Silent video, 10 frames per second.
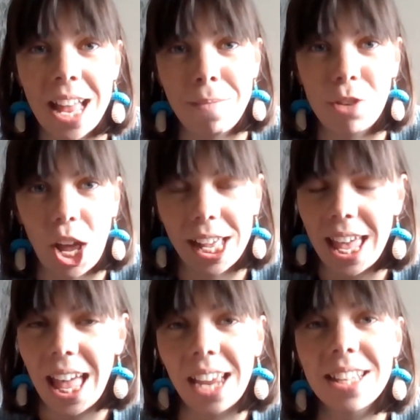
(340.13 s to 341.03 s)
denim
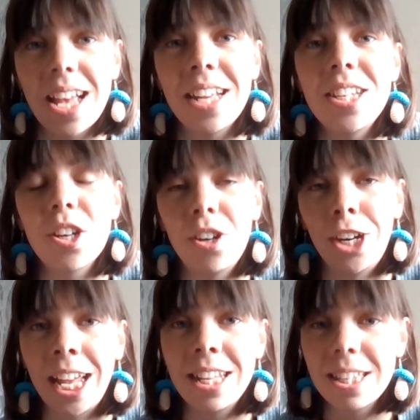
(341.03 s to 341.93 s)
jacket, I decided to
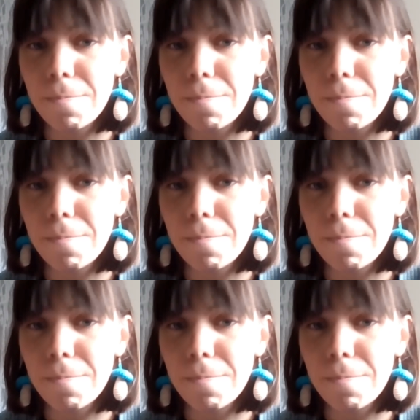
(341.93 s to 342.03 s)
create